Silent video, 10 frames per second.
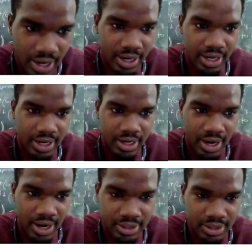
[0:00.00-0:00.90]
Alright,
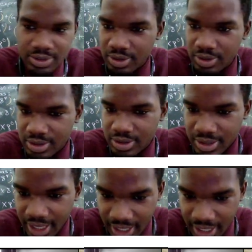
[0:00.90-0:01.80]
so
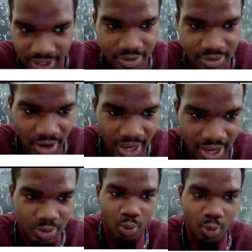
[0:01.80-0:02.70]
A,
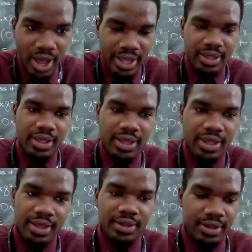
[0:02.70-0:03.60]
right. Why?
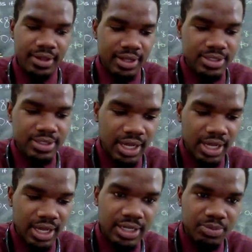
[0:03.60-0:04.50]
Let's look at it.
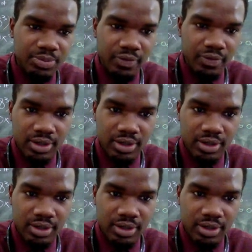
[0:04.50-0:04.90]
Let's prove it.